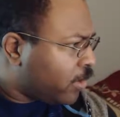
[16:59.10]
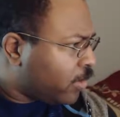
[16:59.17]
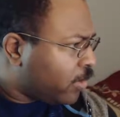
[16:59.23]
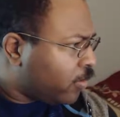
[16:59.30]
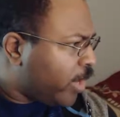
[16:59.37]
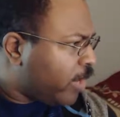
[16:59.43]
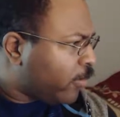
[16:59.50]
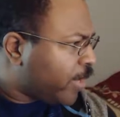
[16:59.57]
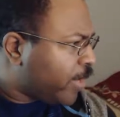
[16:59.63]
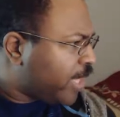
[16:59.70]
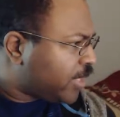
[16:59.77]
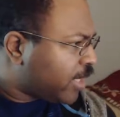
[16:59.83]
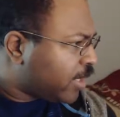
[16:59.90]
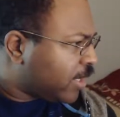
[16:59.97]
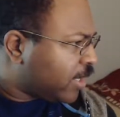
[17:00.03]
we
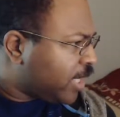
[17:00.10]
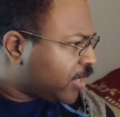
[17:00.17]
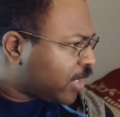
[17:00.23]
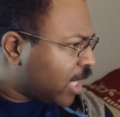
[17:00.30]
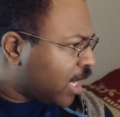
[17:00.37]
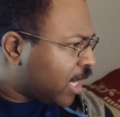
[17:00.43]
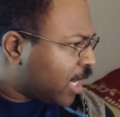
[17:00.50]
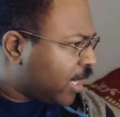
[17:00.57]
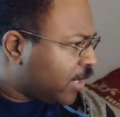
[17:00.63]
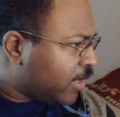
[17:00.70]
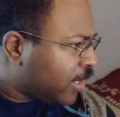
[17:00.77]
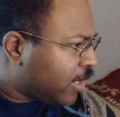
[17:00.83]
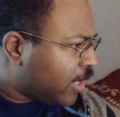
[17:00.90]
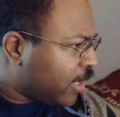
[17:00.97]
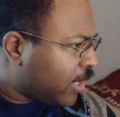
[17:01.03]
recently signed
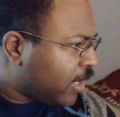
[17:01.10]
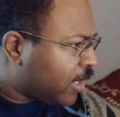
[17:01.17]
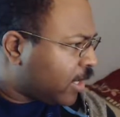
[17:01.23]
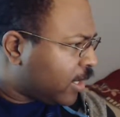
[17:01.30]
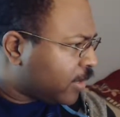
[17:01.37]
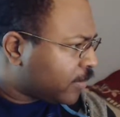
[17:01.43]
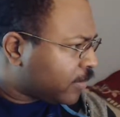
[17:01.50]
I